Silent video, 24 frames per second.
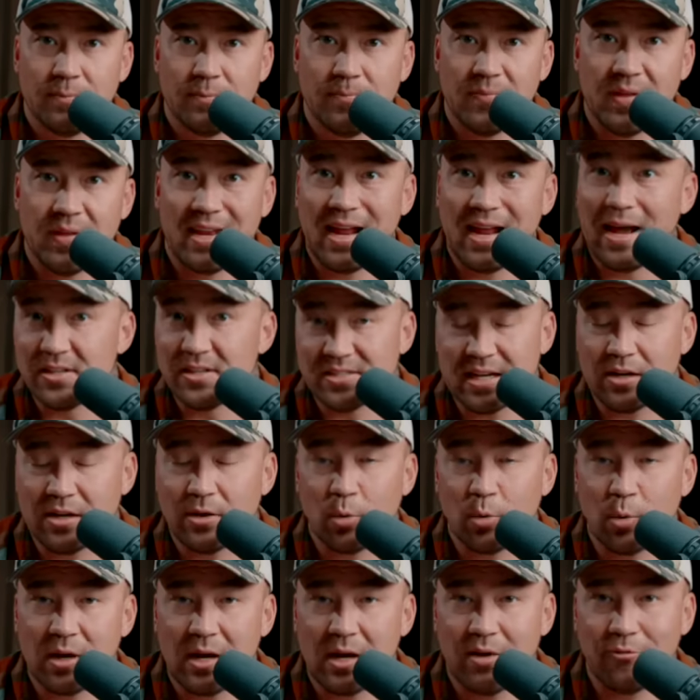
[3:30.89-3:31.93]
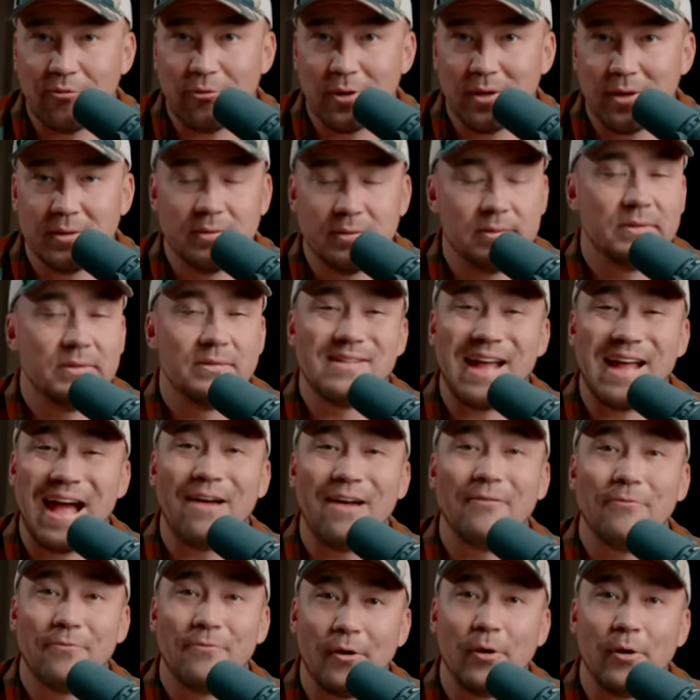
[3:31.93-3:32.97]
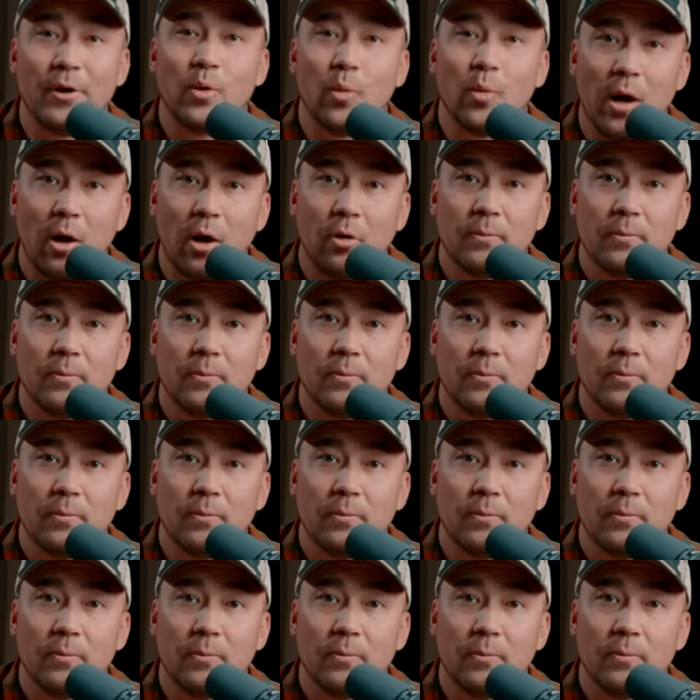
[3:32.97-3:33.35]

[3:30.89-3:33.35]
And how's that going to work out for you? Not very well.